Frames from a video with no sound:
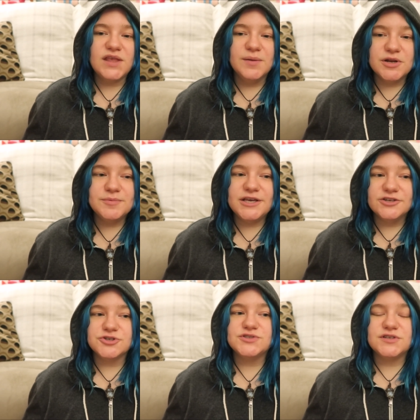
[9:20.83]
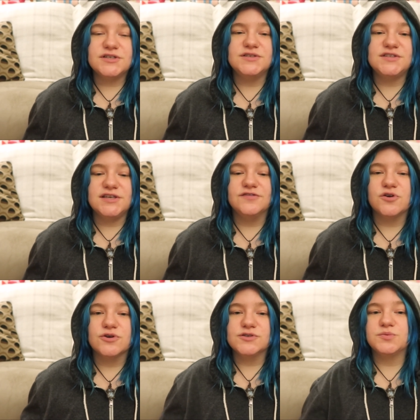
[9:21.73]
I'm going to be interested to see, of
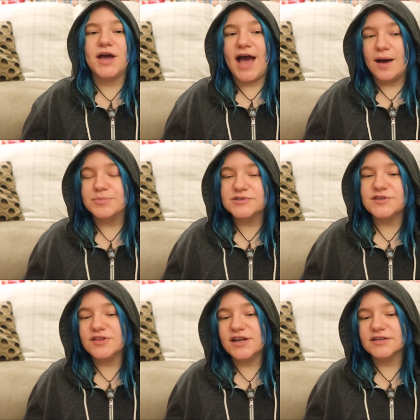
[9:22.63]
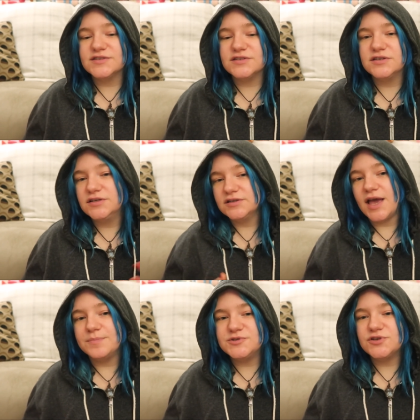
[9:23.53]
course, what happens in the next
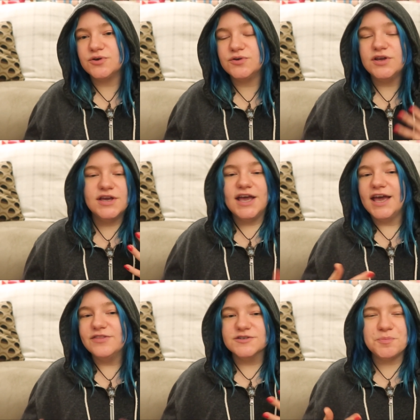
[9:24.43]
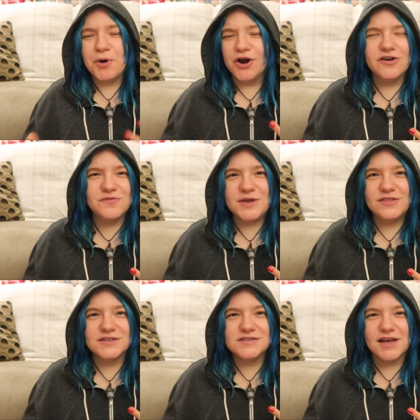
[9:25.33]
episode. And there's a part of me
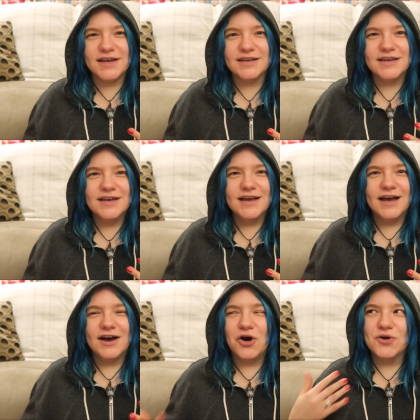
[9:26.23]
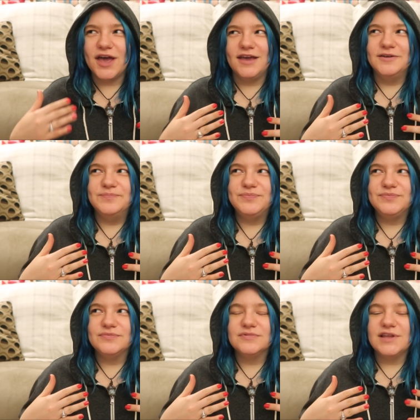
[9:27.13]
that's like, okay,
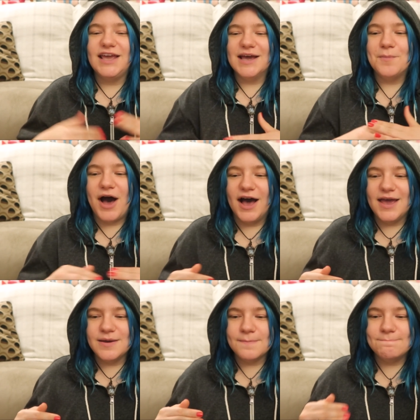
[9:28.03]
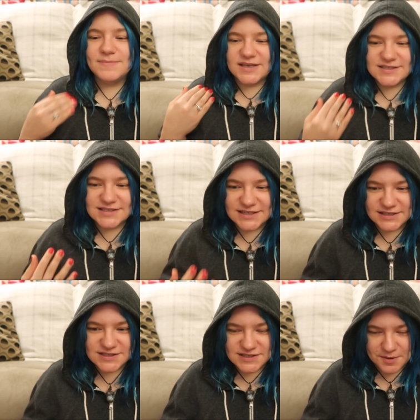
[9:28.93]
am I
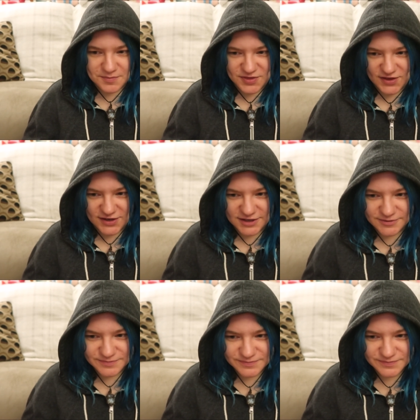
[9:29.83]
missing something